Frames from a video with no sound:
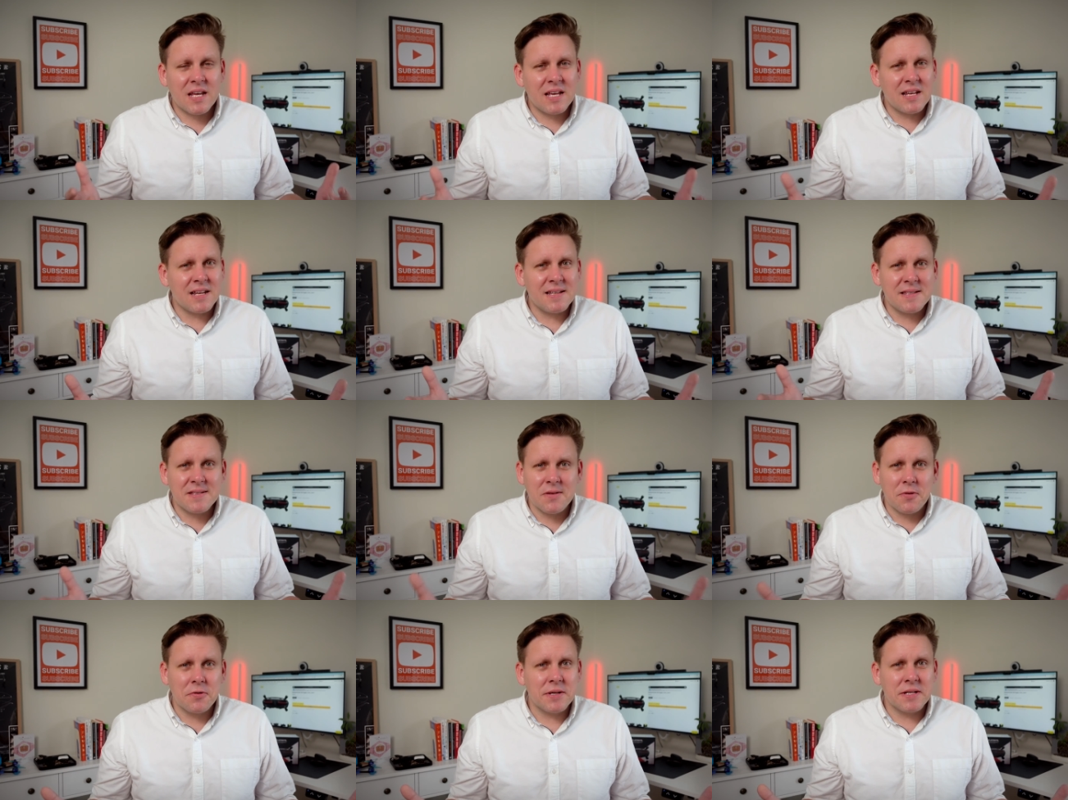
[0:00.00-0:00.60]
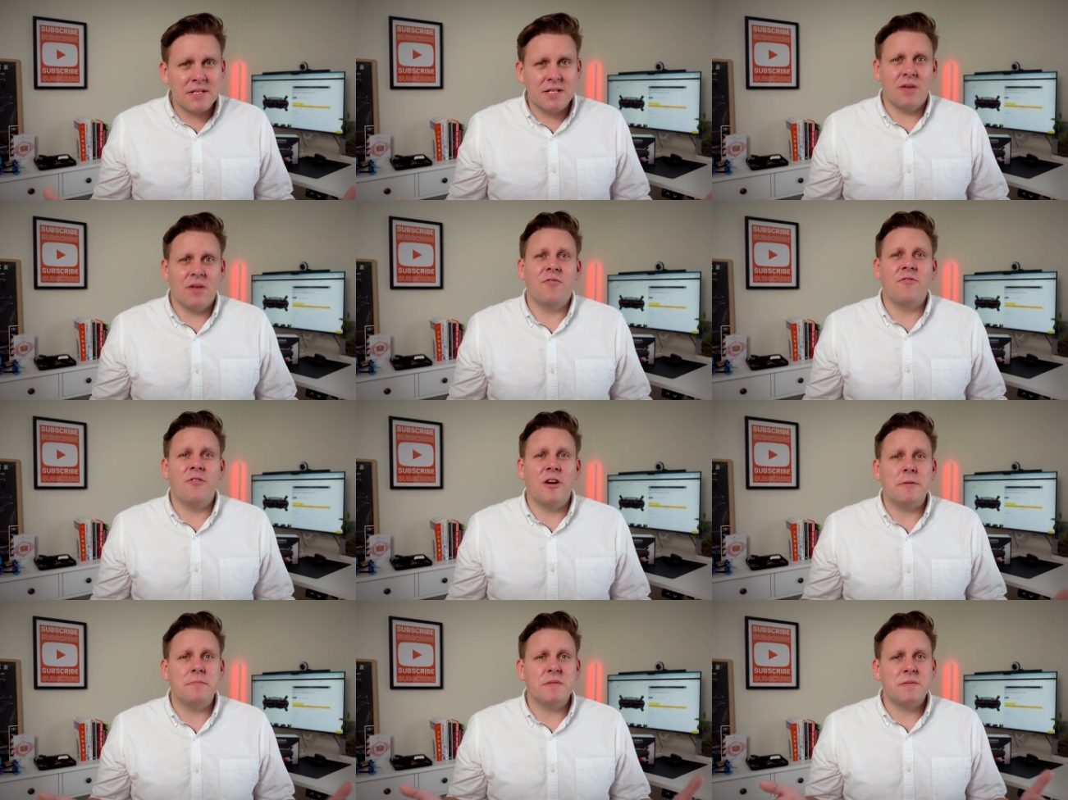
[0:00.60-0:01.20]
It is only 10
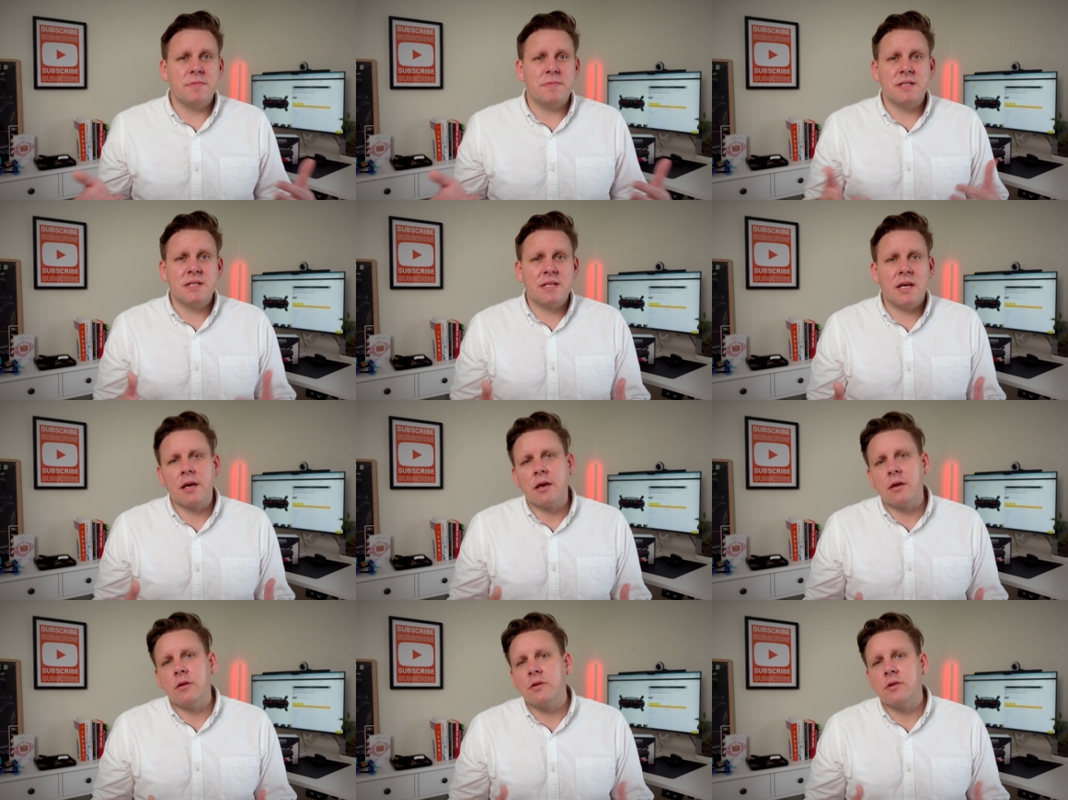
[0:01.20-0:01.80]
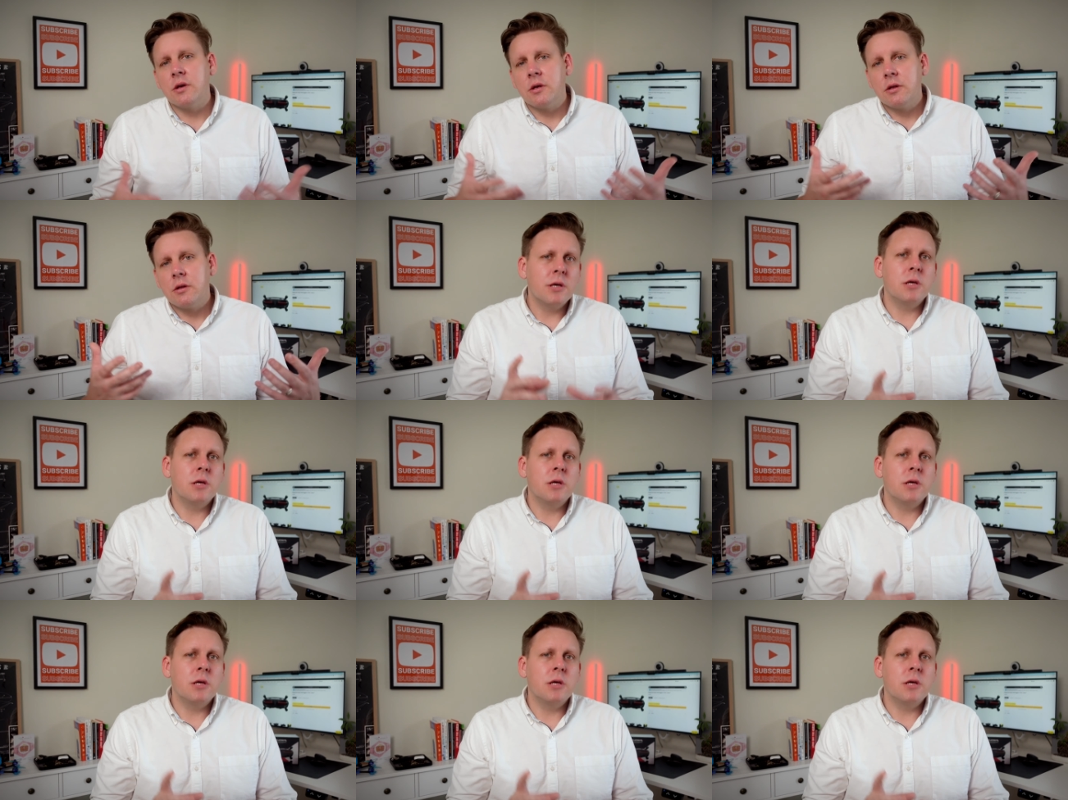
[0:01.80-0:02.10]
frames per second.